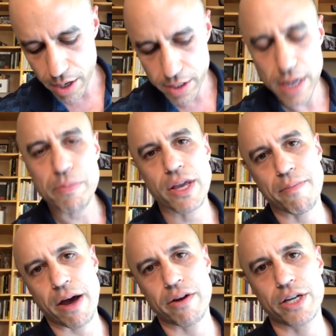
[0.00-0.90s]
deeply
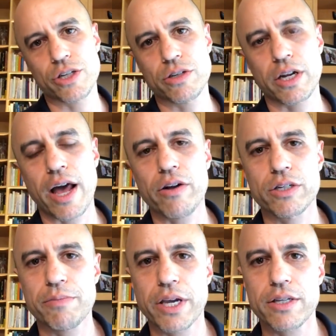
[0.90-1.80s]
about issues on
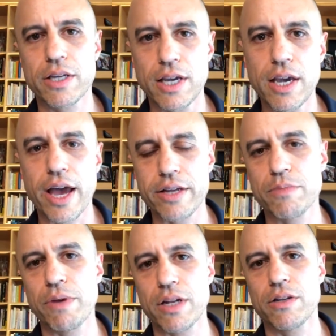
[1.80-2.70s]
allergy because he has
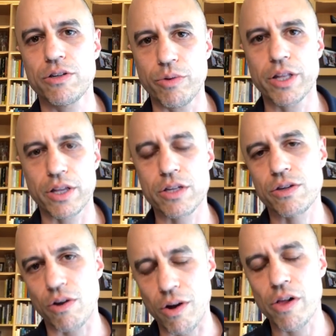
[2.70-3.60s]
been doing
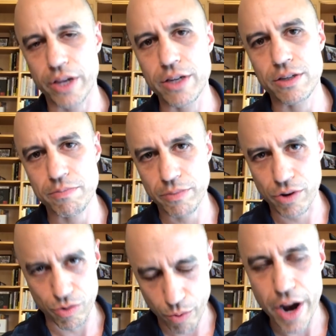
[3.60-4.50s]
this all his
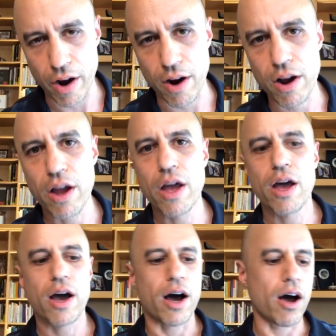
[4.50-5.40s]
career,
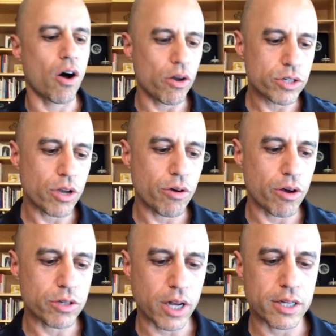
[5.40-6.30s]
also
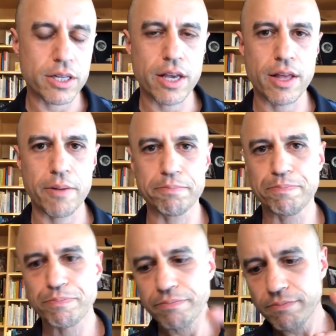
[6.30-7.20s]
goes on to say that
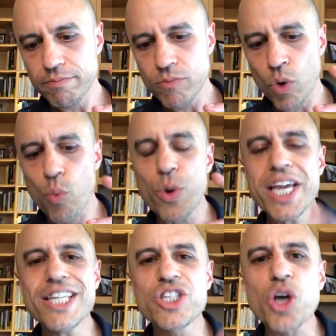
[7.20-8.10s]

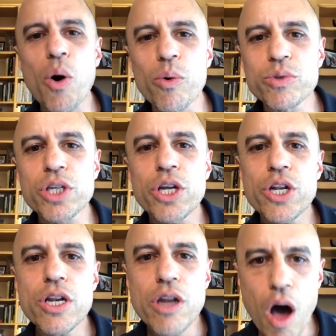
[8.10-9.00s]
we don't
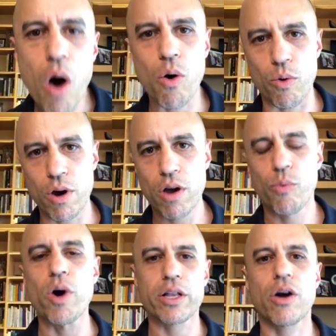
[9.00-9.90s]
know
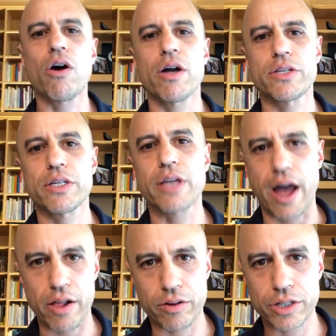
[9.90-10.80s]
what causes
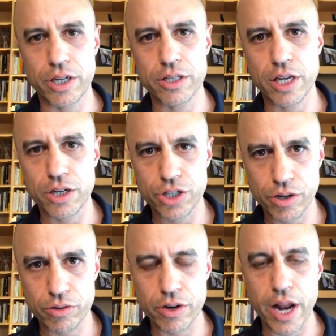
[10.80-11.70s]
allergies in
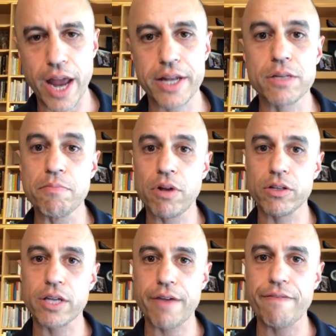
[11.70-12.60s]
children, and it's
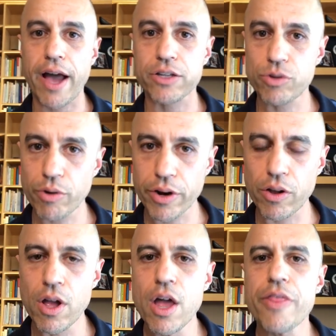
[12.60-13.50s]

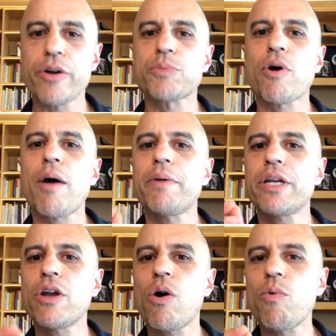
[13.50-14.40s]
multifactorial. There is probably
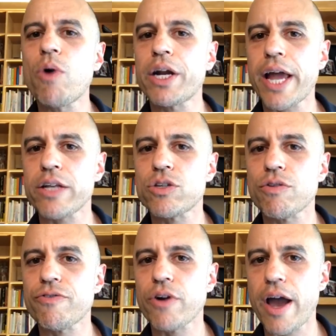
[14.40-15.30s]
no one
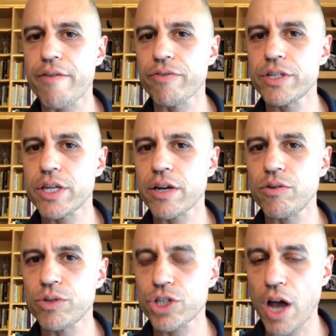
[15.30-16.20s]
answer for every
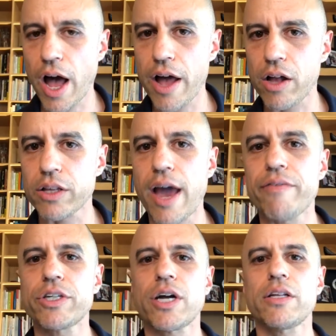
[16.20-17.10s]
single child.
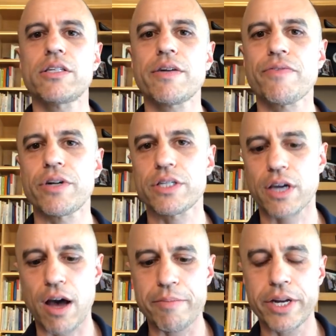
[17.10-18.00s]
Every child is different. It's a
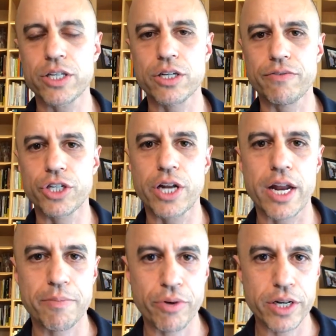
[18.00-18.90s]
combination of
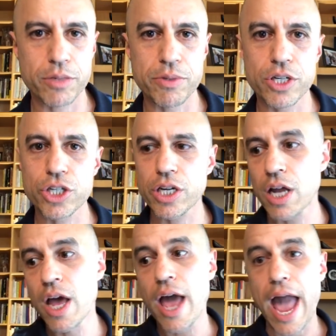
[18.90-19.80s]
genetic predisposition
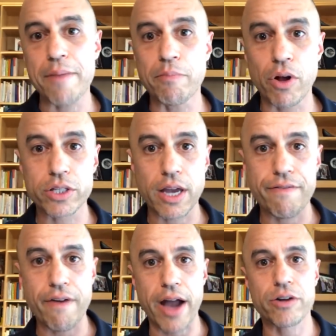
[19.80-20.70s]
and
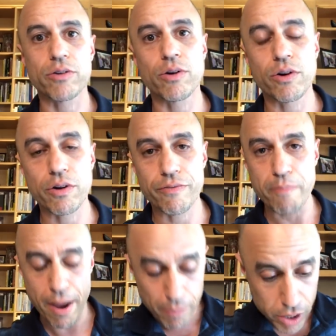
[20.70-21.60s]

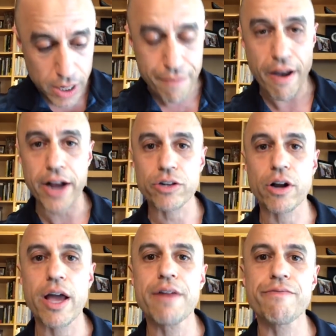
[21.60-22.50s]
multifactor
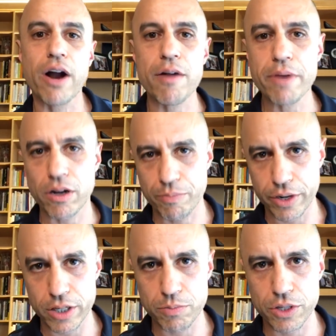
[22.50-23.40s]
environmental
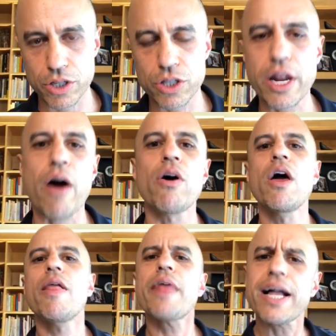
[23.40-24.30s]
predispositions. Now,
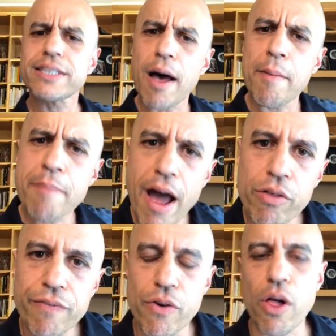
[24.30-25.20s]
that's a
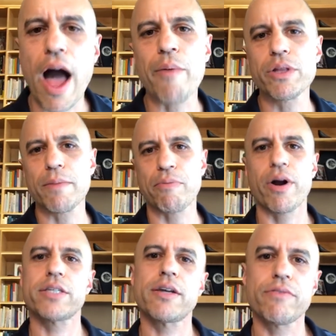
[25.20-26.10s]
mouthful. How would the
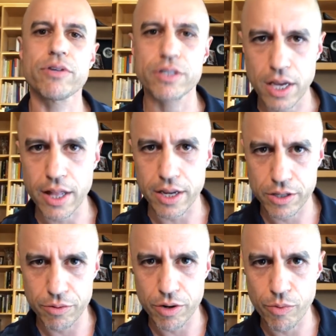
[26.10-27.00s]
press ever say that
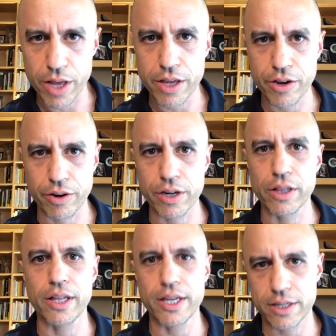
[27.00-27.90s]
to you in a way that you're going to
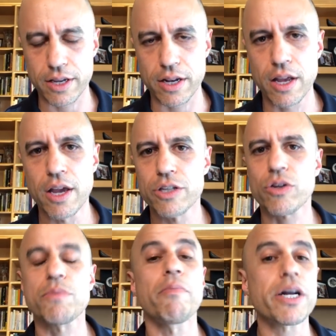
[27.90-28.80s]
listen?
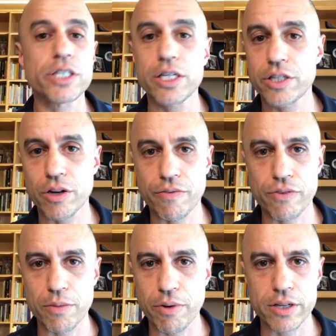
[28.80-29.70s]
So it's much easier for
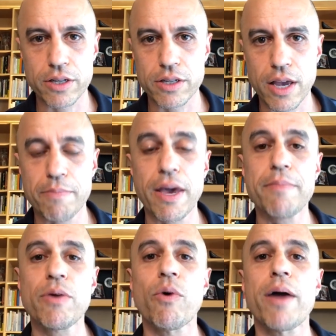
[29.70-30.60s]
the press to say
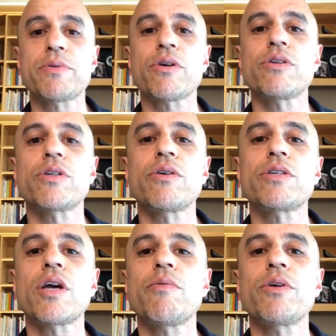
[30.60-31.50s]
baby wipes are
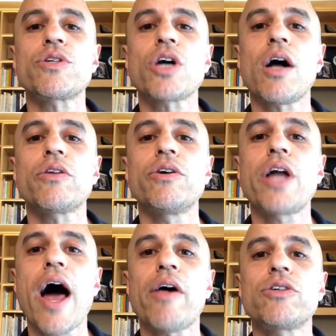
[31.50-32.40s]
associated with
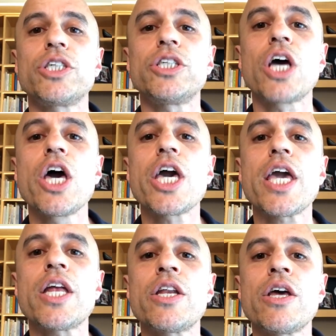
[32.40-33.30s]
childhood allergies
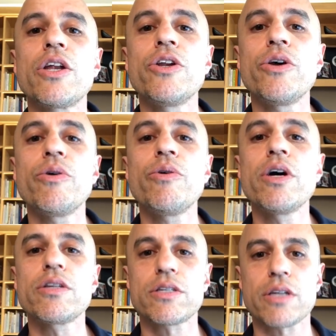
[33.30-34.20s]
in new
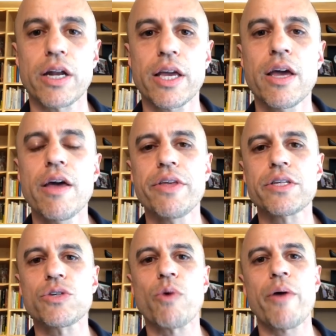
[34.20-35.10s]
study.
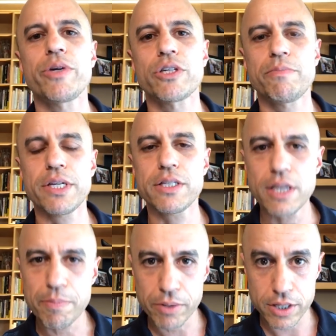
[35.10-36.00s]
This is why we should be
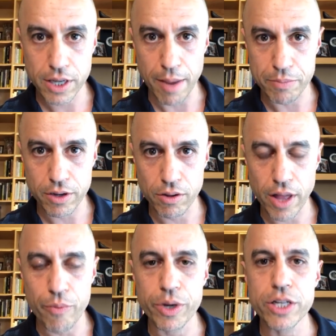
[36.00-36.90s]
deeply
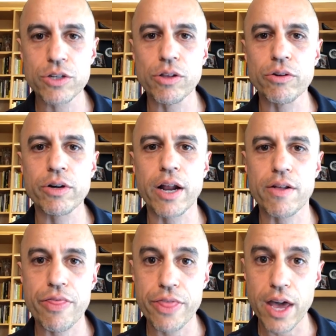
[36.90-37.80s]
skeptical, and we need to learn how to
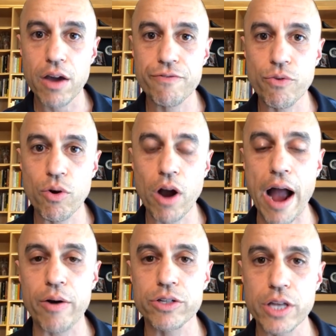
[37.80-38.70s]
think for
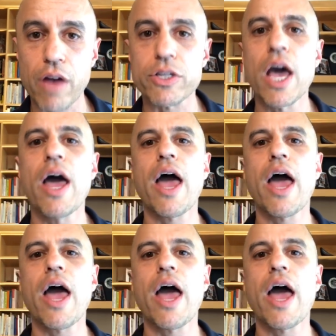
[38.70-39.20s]
ourselves.